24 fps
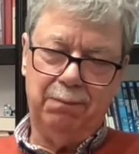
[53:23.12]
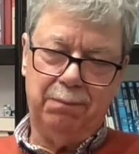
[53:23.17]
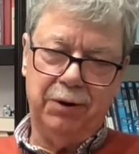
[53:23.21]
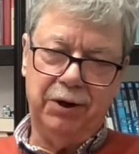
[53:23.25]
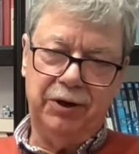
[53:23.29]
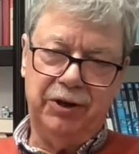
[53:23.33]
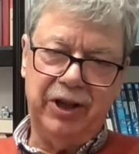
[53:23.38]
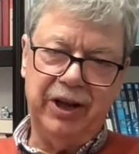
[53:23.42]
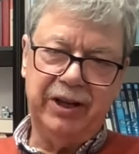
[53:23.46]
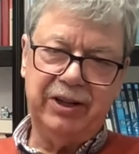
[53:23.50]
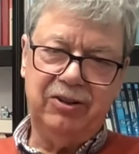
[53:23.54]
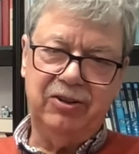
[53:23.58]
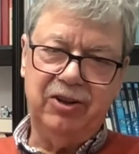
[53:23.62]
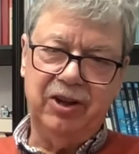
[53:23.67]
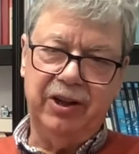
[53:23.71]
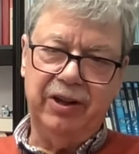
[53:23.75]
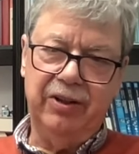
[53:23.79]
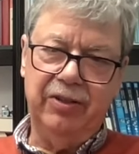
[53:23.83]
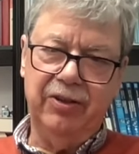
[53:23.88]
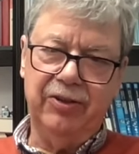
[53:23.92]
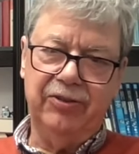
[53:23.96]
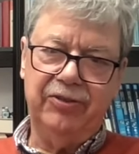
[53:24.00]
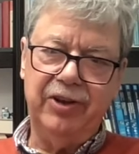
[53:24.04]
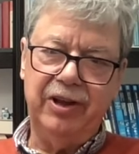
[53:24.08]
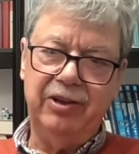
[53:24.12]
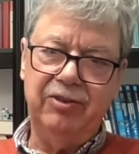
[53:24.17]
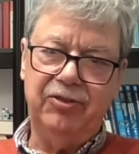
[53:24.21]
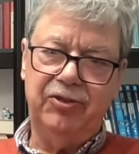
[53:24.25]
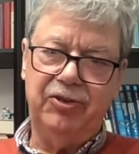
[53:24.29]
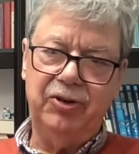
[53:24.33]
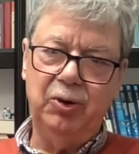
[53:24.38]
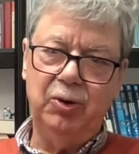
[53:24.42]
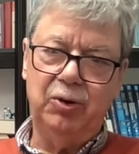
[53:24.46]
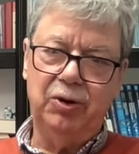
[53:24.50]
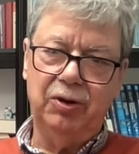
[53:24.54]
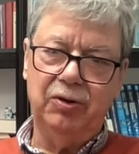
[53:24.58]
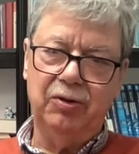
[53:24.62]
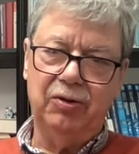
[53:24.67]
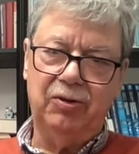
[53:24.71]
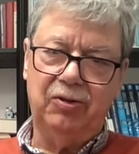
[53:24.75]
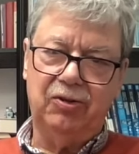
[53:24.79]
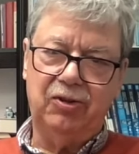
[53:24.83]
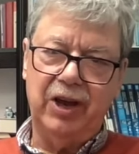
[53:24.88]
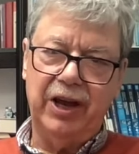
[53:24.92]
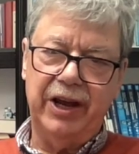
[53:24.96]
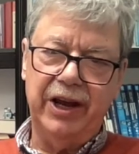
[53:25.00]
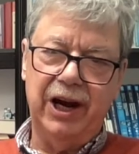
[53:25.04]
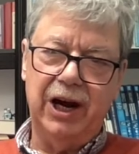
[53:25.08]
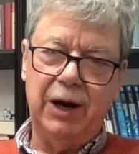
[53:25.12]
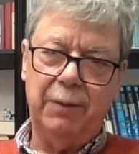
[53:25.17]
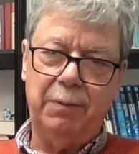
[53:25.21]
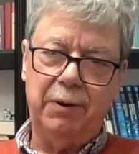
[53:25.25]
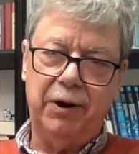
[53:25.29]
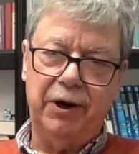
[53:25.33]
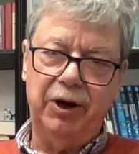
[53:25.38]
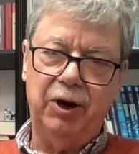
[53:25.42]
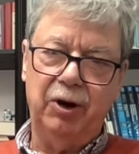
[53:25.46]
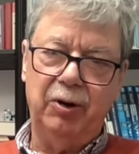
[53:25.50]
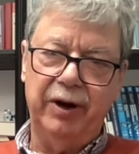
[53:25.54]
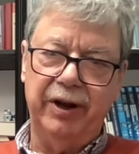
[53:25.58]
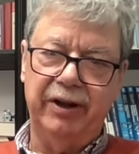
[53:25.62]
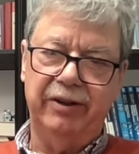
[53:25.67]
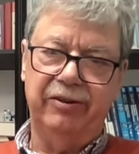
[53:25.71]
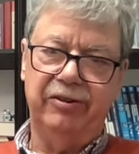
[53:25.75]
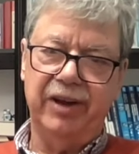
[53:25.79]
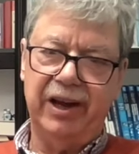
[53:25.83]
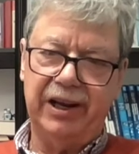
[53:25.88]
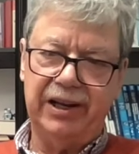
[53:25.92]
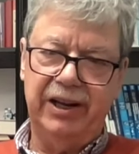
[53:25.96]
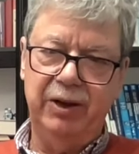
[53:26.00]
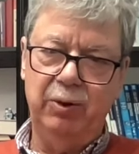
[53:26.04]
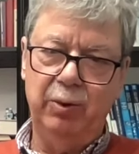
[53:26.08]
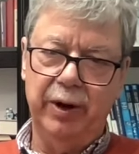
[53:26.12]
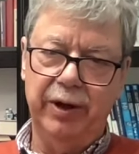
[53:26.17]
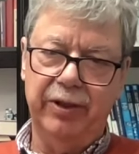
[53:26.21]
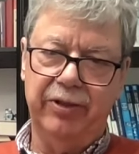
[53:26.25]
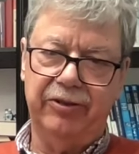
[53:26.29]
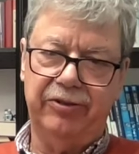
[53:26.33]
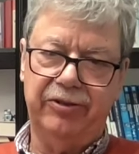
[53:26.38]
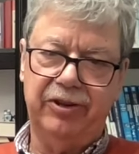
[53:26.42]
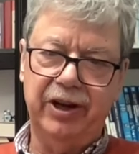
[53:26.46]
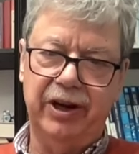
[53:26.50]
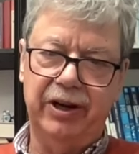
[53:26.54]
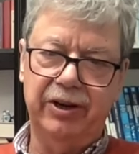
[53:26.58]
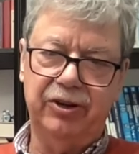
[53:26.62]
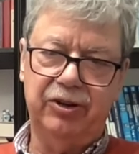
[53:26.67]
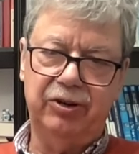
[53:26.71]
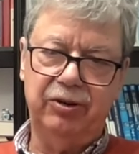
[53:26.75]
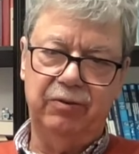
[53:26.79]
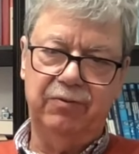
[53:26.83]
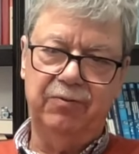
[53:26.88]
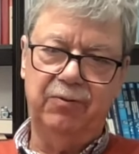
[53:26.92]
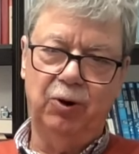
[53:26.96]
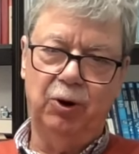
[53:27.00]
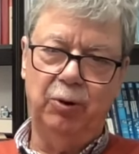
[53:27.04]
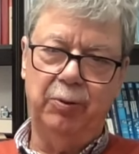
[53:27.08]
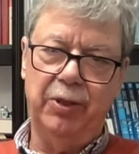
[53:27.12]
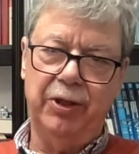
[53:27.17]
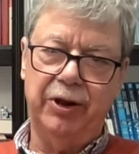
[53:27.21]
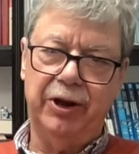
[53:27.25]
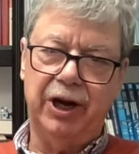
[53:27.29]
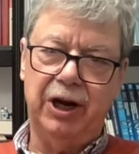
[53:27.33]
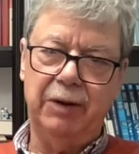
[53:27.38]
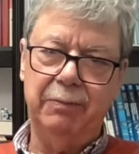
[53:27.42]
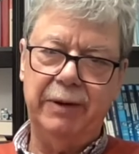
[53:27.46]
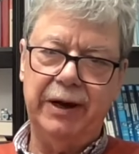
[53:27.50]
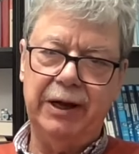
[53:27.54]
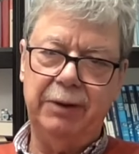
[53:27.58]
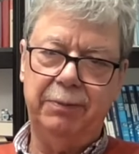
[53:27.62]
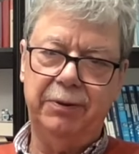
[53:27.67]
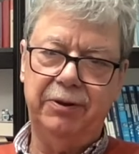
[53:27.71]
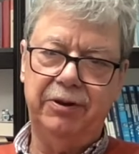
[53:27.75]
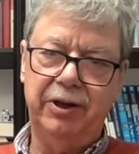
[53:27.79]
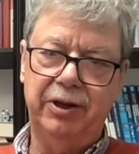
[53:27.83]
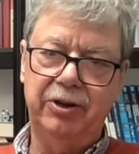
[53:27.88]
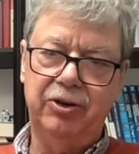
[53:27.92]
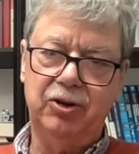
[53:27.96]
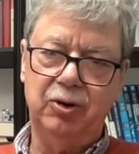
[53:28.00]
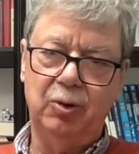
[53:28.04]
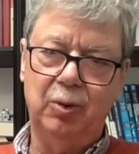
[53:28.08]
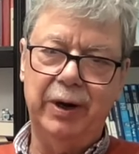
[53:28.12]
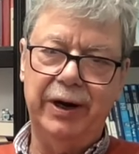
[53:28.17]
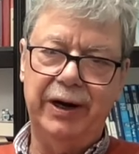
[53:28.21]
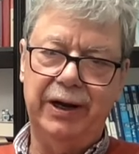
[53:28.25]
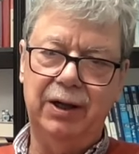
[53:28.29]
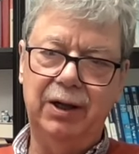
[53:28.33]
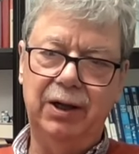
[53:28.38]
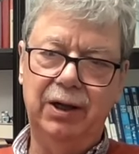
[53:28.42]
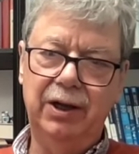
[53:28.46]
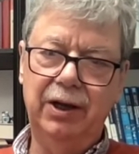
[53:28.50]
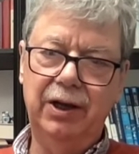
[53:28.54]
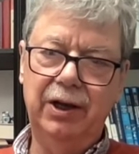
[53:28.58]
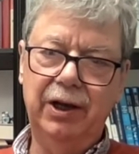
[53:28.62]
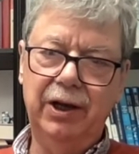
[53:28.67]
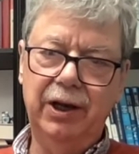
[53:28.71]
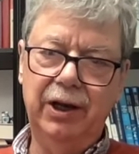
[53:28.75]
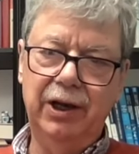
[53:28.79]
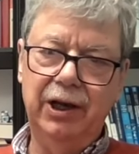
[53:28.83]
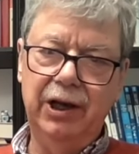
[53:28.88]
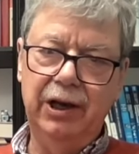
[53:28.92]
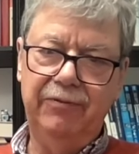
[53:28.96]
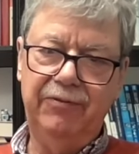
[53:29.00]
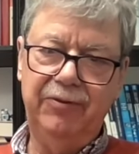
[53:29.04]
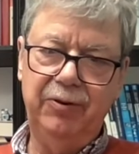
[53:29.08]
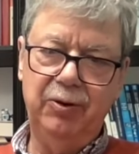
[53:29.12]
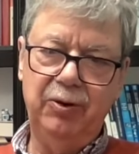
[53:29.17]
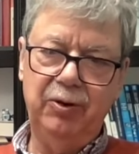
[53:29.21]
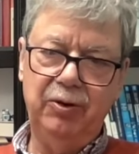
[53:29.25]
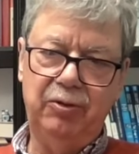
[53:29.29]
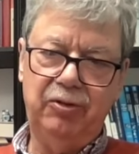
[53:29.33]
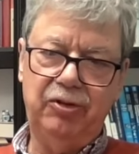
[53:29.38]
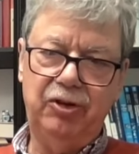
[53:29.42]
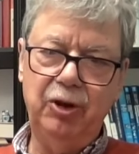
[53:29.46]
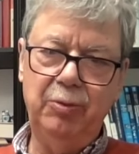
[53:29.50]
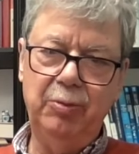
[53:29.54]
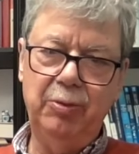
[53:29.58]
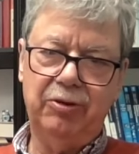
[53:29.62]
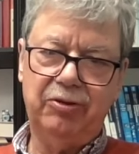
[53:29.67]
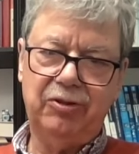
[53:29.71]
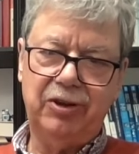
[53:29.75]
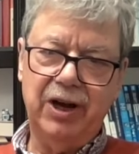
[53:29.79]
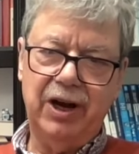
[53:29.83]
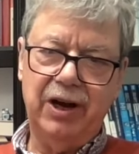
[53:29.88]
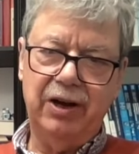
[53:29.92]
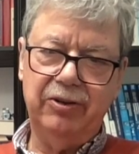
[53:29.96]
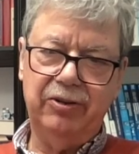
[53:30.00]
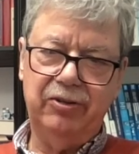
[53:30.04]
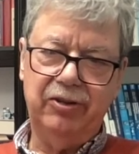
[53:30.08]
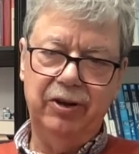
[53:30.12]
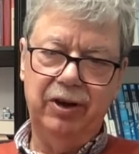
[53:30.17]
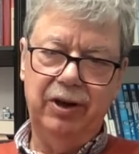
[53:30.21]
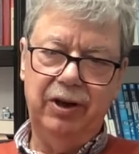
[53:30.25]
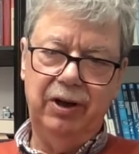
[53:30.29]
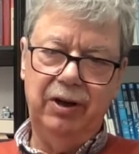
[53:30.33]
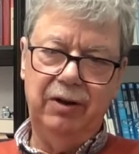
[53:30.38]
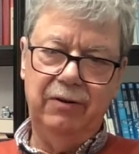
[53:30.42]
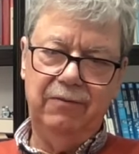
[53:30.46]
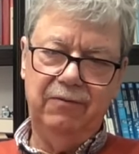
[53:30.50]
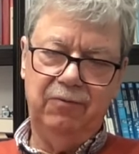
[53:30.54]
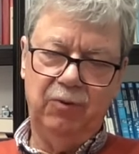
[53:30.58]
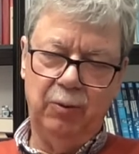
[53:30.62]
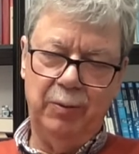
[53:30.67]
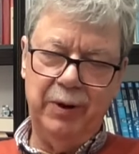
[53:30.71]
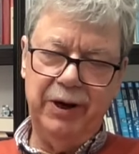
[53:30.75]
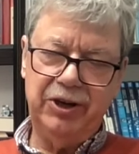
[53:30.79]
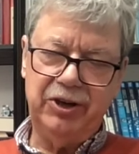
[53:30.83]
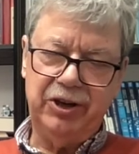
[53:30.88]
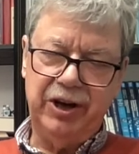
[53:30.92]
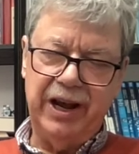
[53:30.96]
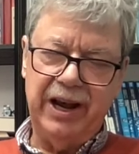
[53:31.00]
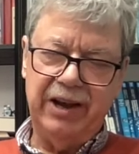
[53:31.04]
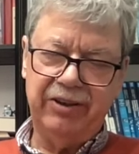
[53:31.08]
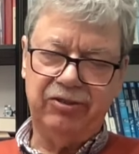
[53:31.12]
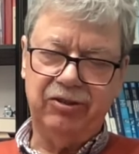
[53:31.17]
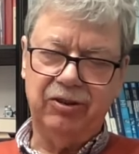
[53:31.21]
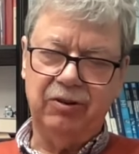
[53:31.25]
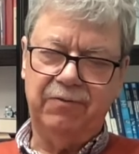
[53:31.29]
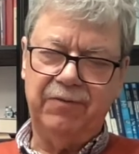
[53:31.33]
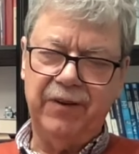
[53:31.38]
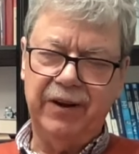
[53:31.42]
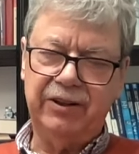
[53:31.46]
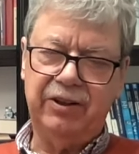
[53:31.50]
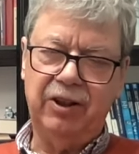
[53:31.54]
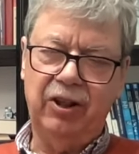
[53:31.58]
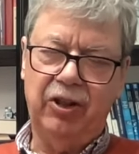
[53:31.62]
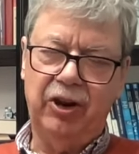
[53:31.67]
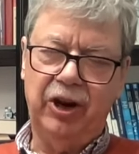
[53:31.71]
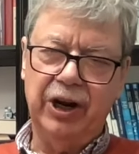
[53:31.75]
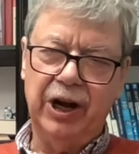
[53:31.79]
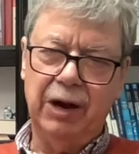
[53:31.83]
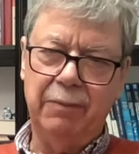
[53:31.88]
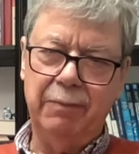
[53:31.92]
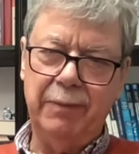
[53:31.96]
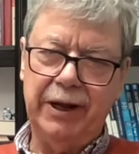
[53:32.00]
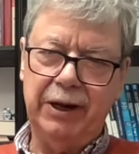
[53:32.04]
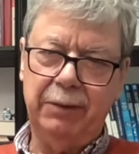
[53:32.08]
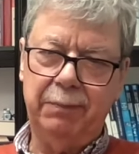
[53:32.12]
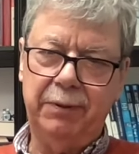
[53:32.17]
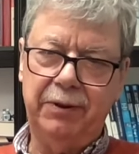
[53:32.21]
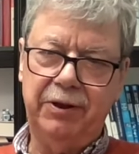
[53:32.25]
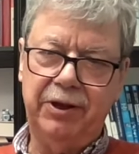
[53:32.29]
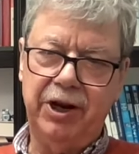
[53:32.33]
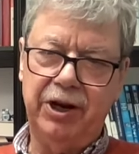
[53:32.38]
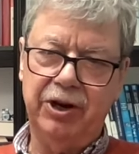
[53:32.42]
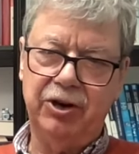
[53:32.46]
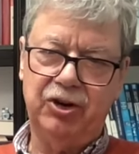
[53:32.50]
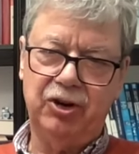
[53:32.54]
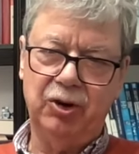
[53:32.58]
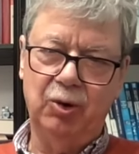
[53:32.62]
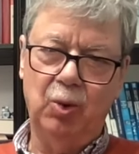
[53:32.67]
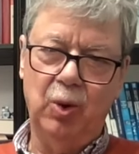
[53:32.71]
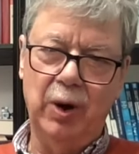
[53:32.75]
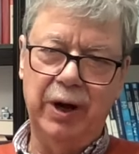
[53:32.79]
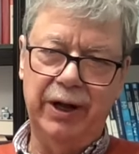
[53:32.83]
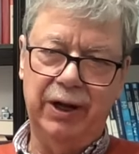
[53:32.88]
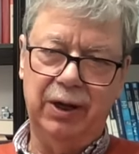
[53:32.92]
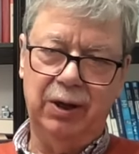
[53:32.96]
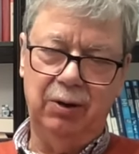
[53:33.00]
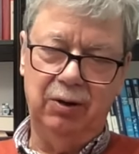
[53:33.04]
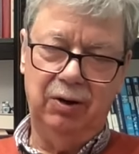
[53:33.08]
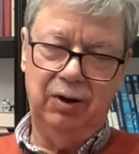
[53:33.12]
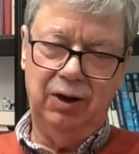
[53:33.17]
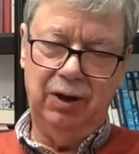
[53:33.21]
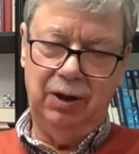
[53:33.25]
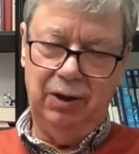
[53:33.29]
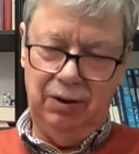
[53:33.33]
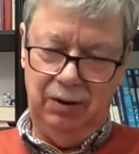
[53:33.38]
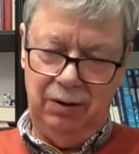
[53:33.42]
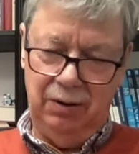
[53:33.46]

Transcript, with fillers: predict it in the sense you can say a priori exactly where the stars should form in the dark matter potential well, if you assume the star's formation hasn't affected the dark matter potential well